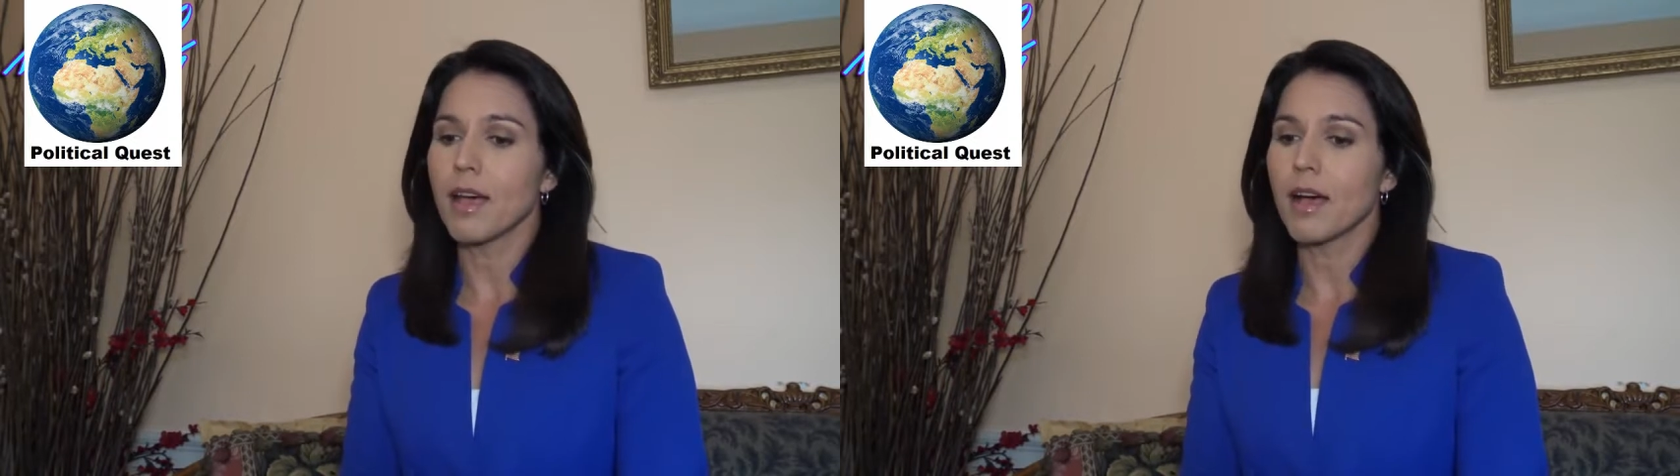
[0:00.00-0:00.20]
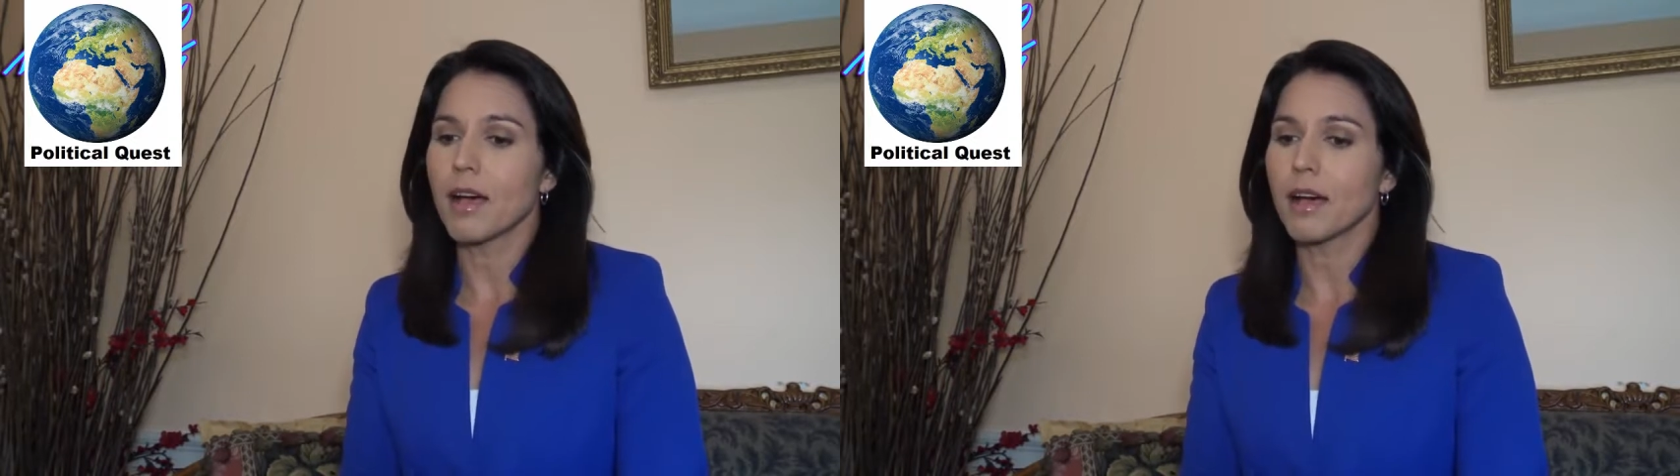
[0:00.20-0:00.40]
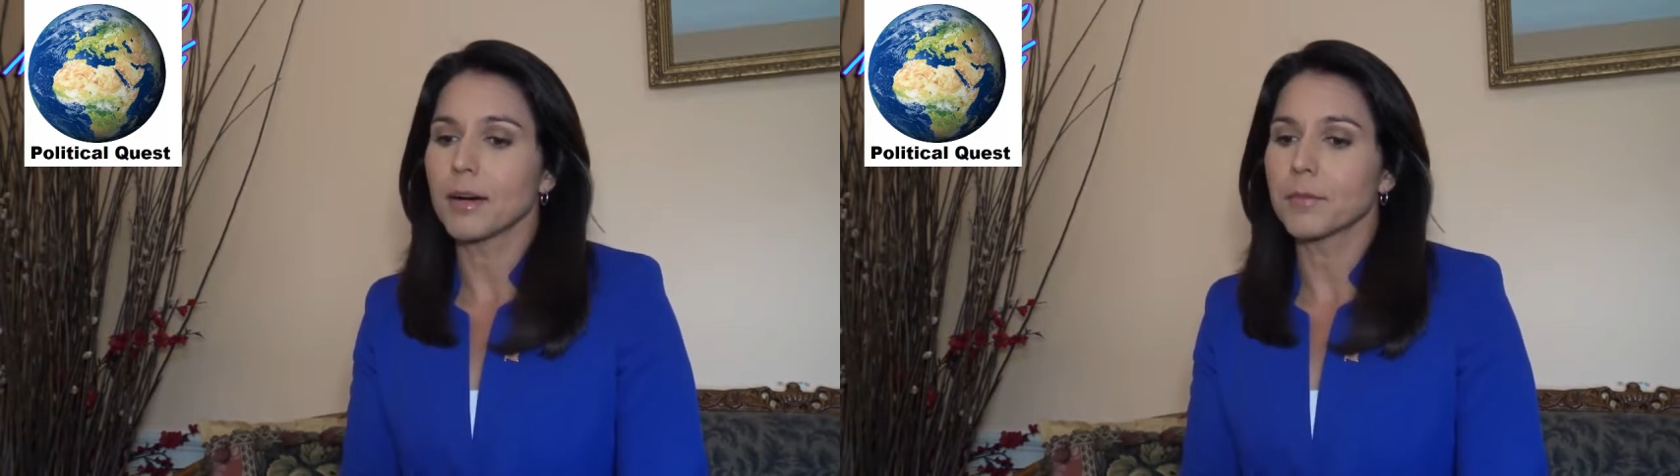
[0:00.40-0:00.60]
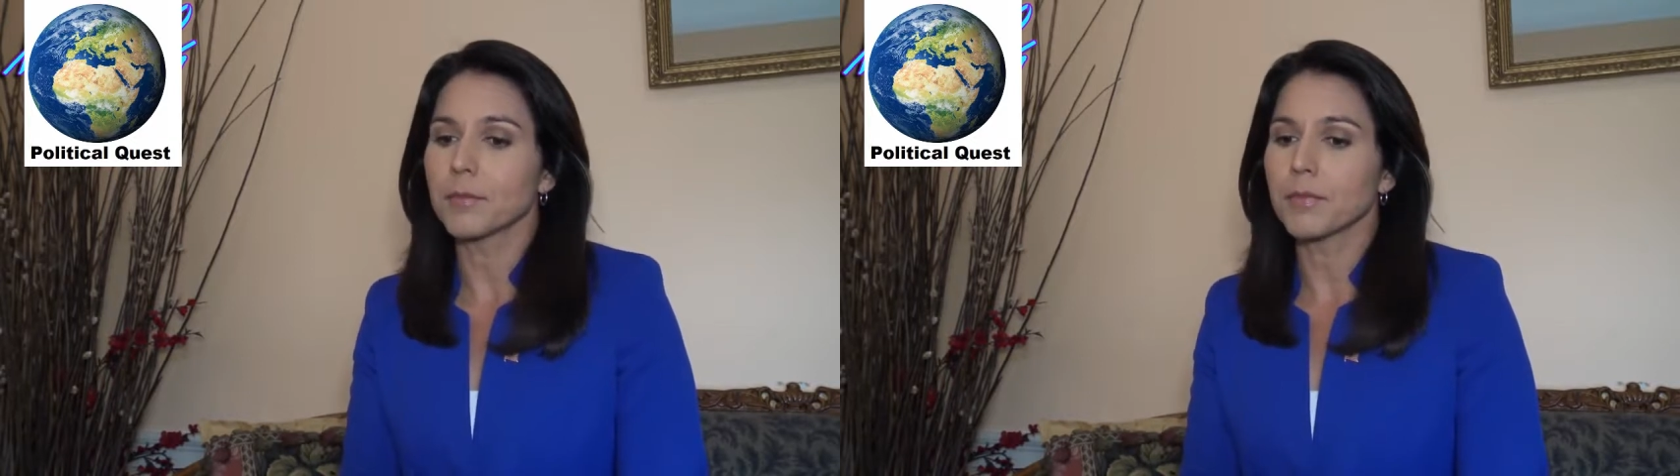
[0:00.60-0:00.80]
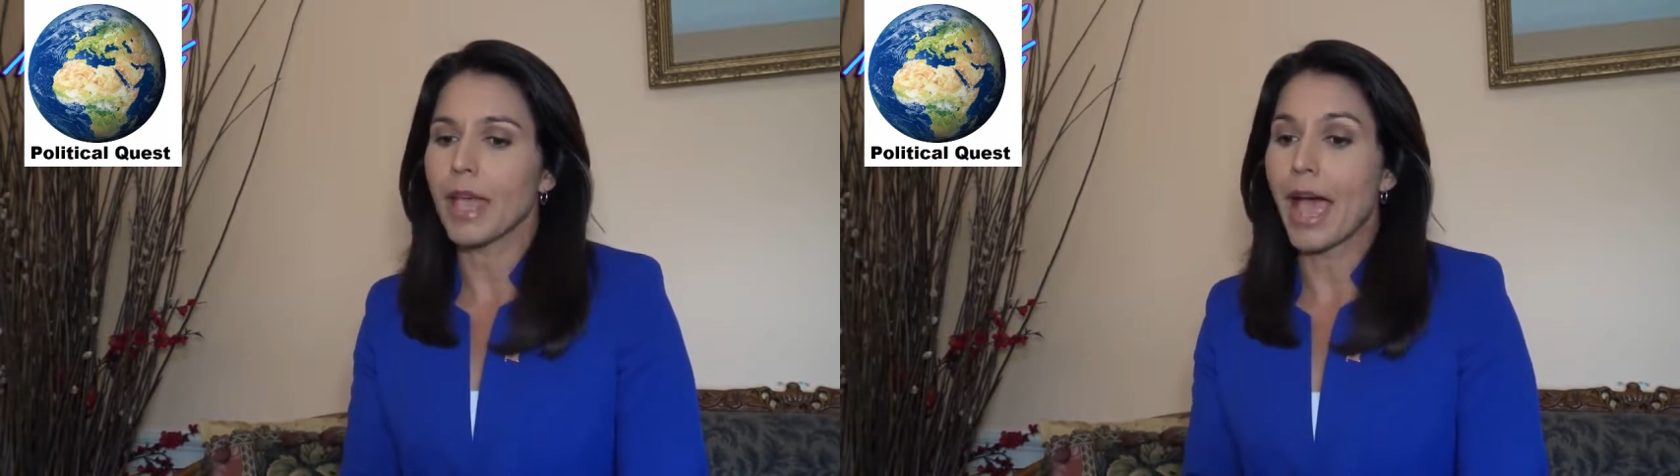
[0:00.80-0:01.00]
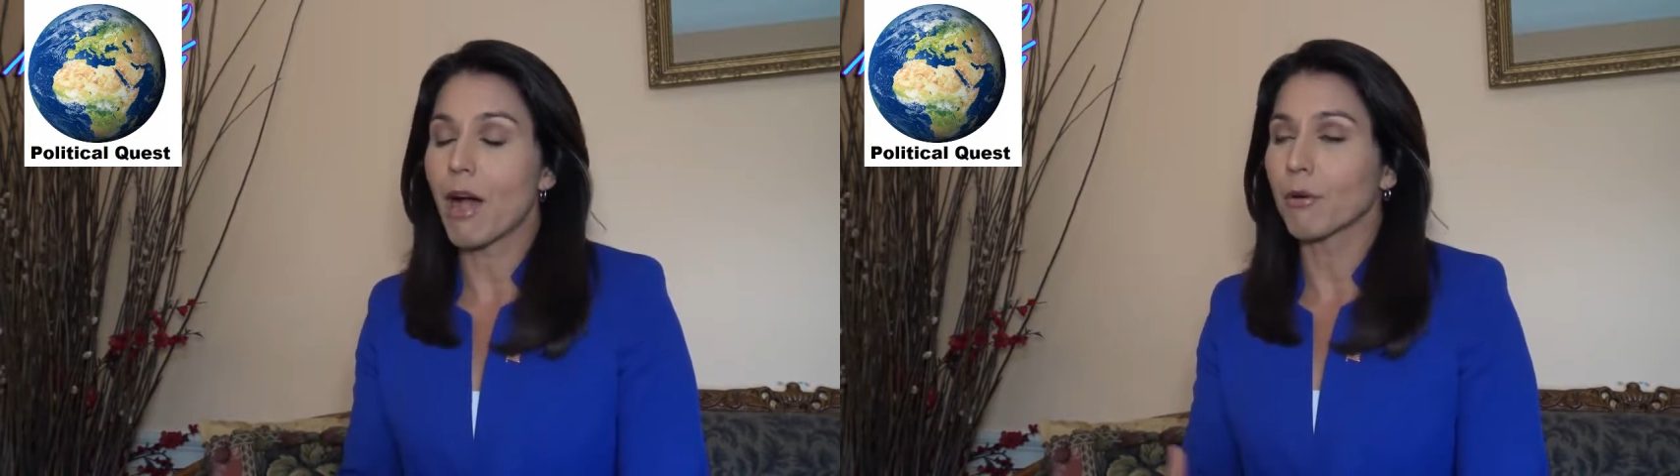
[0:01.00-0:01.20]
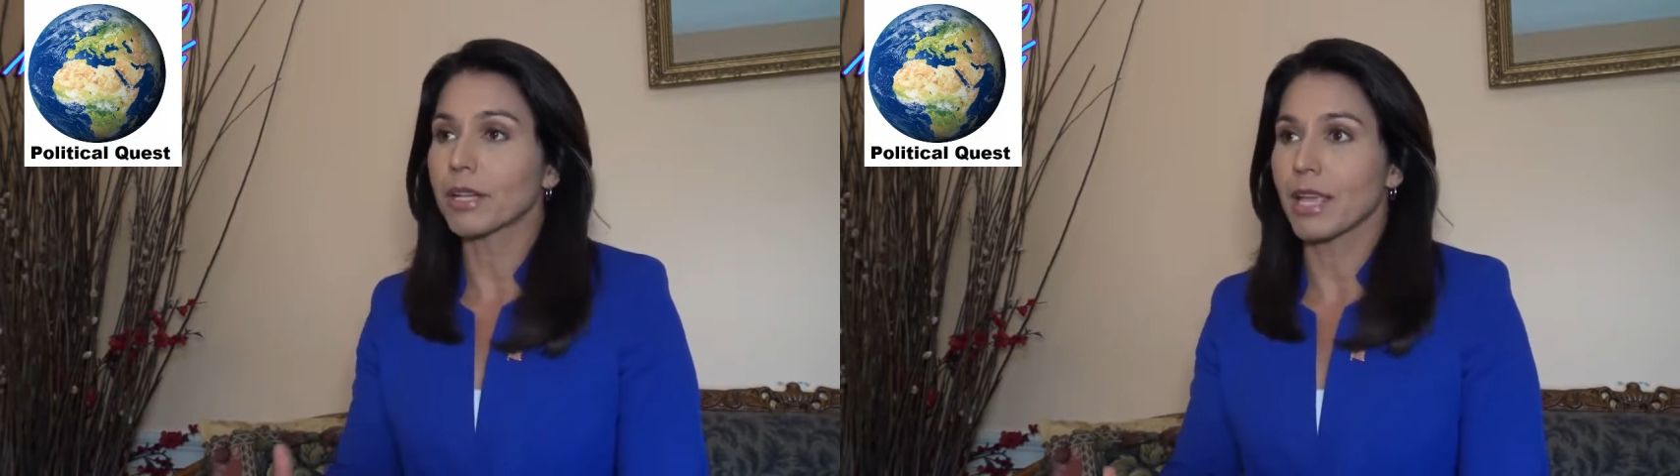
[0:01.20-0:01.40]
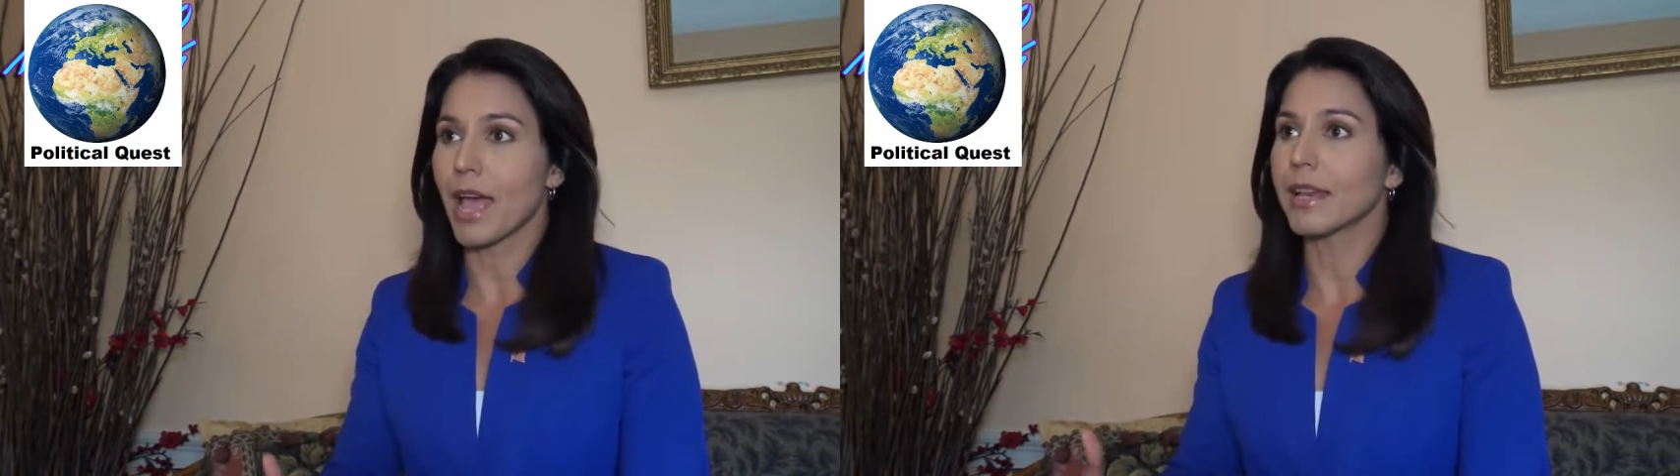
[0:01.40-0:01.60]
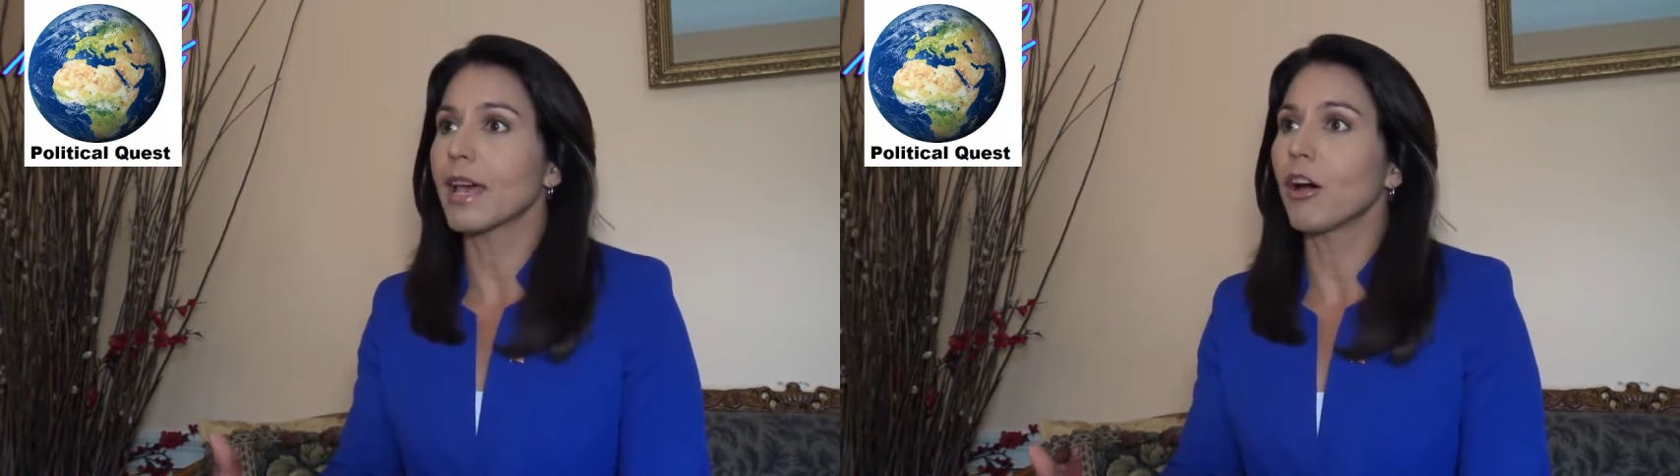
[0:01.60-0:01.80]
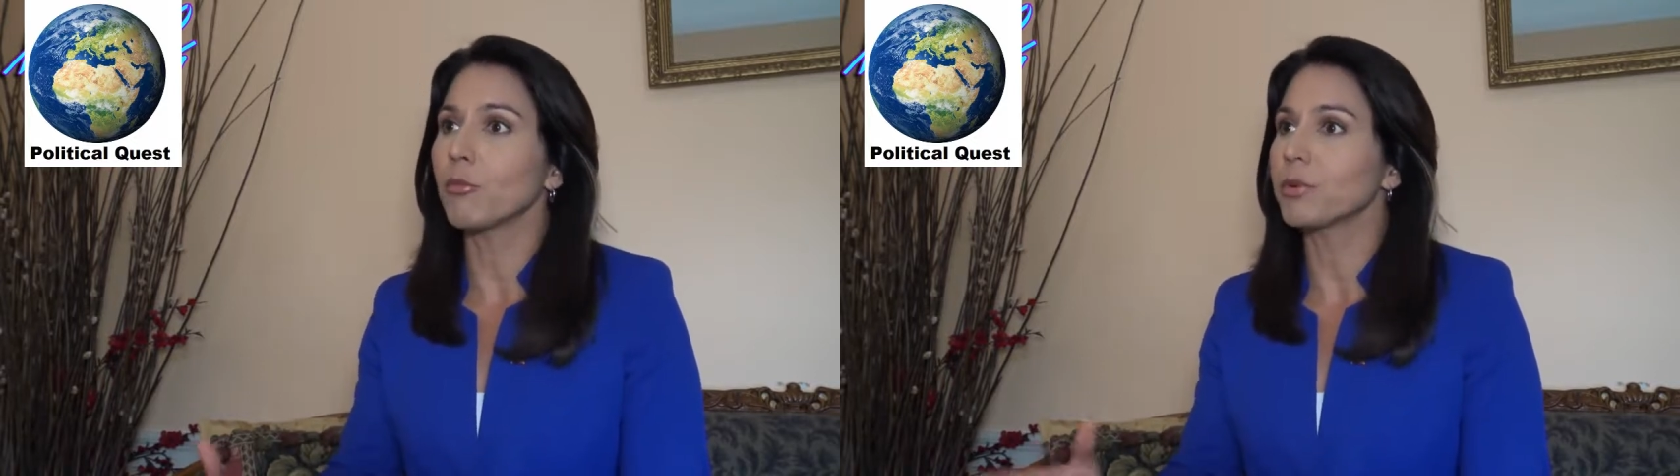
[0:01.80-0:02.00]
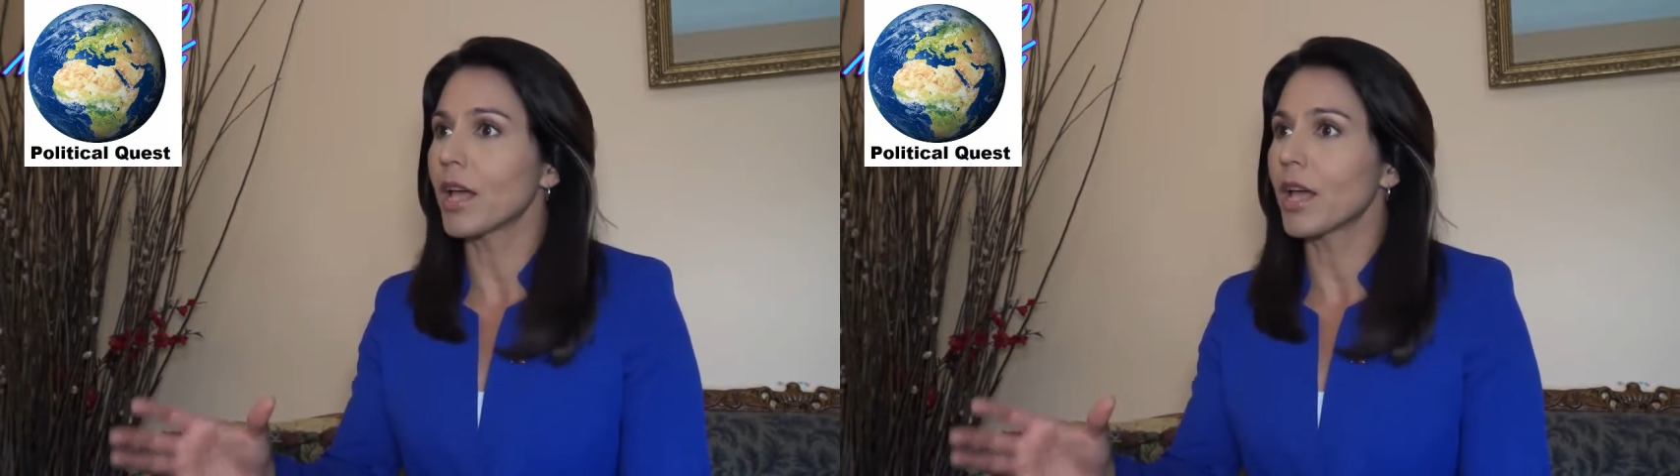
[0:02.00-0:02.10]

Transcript: how it can help,